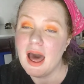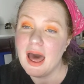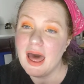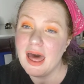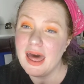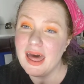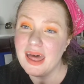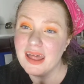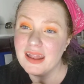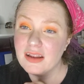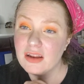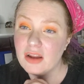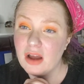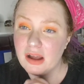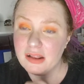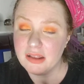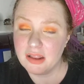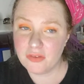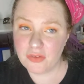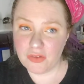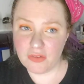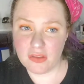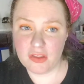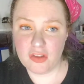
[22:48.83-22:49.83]
And I
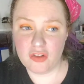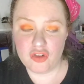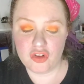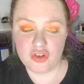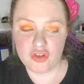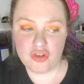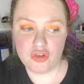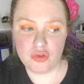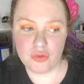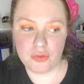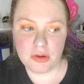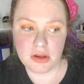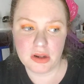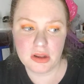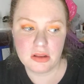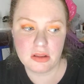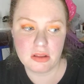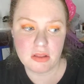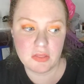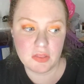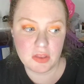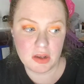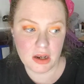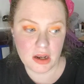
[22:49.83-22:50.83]
definitely suggest you read
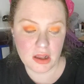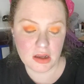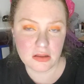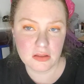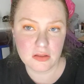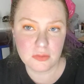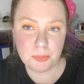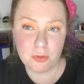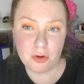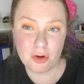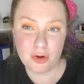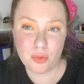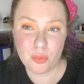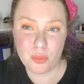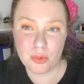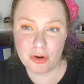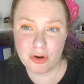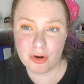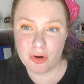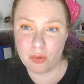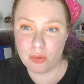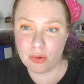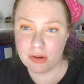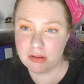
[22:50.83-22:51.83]
it. The next book
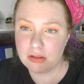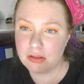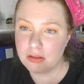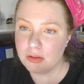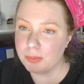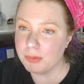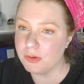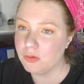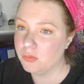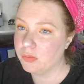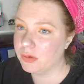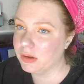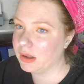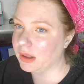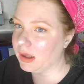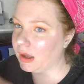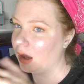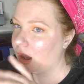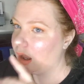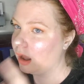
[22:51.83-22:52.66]
we're going to be reading,